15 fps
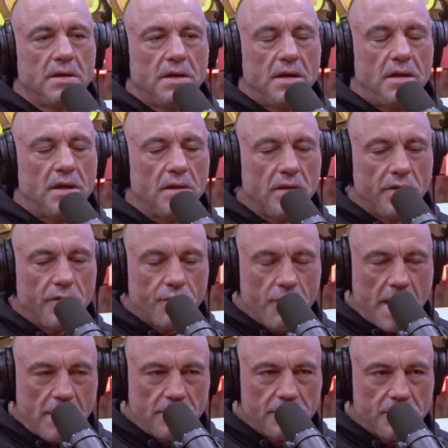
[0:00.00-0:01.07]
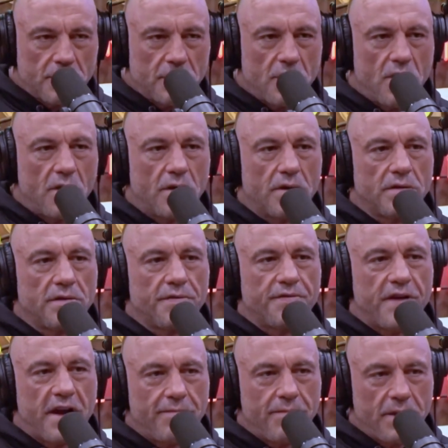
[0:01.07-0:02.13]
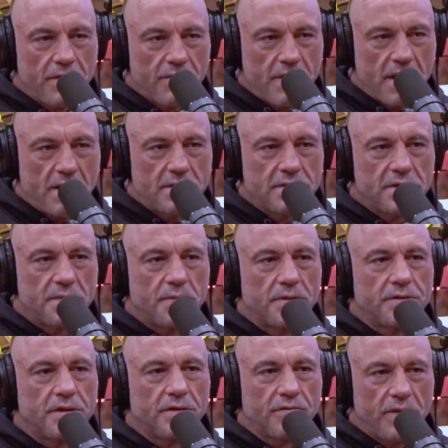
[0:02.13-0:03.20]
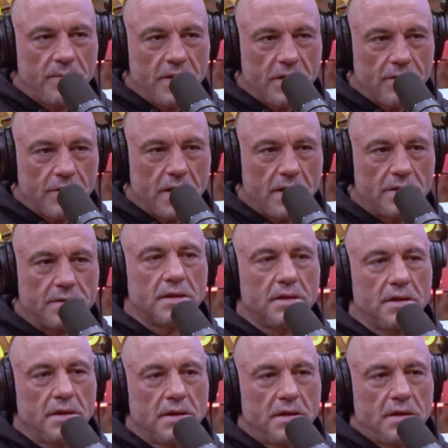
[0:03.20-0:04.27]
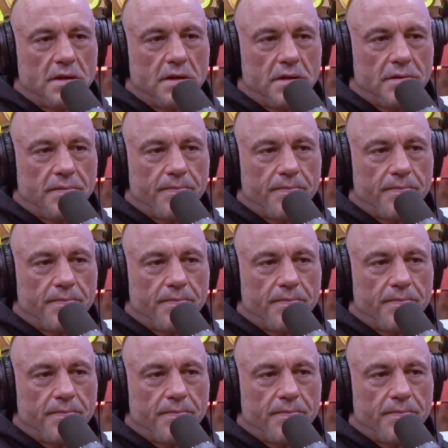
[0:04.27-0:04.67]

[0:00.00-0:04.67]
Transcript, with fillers: the, the rounds are longer. They're five minute rounds as opposed to three minute rounds. Five minutes